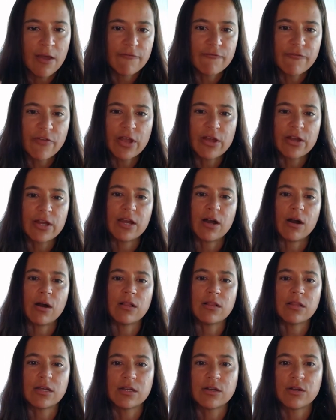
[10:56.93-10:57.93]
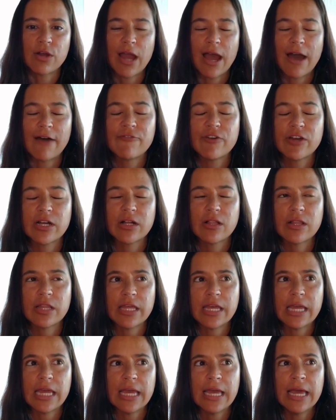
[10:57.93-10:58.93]
very
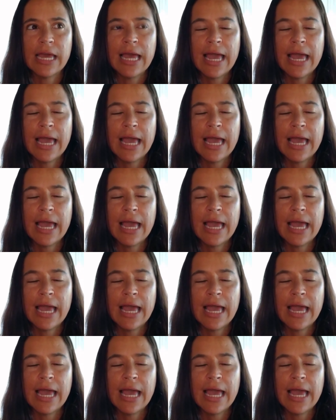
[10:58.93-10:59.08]
holographically,